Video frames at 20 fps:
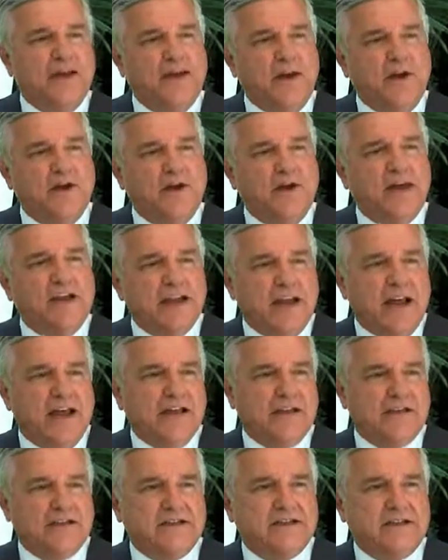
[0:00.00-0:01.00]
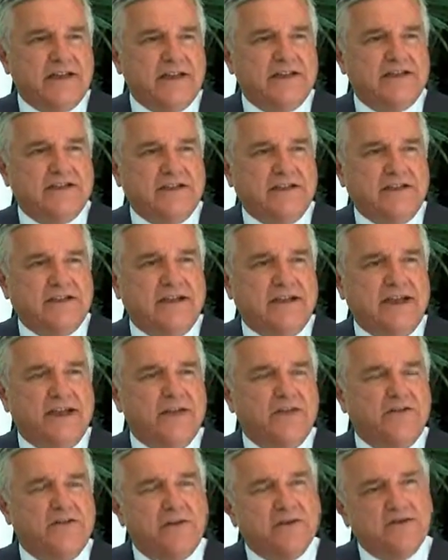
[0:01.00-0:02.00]
Now in the United States
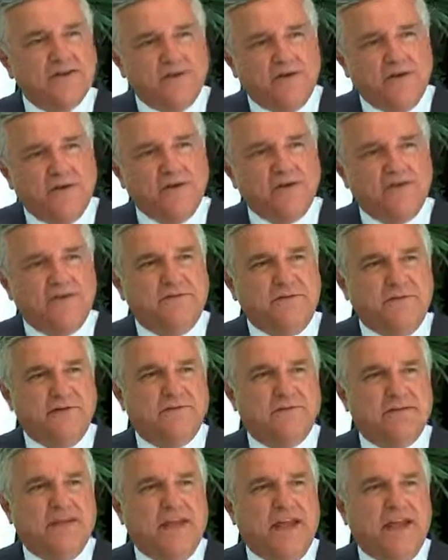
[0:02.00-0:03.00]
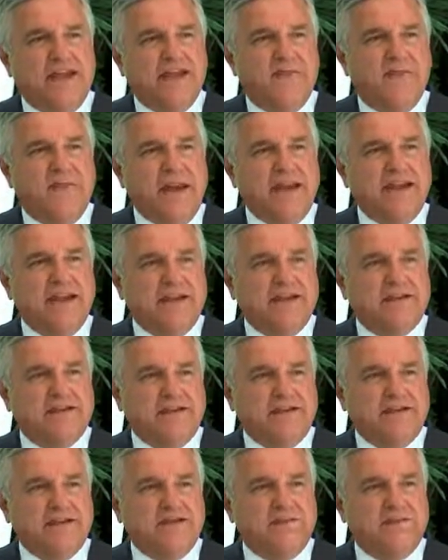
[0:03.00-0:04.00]
today, there's a very sophisticated banking
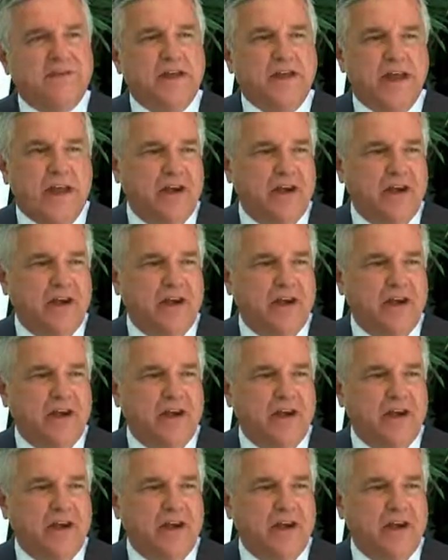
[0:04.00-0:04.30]
system.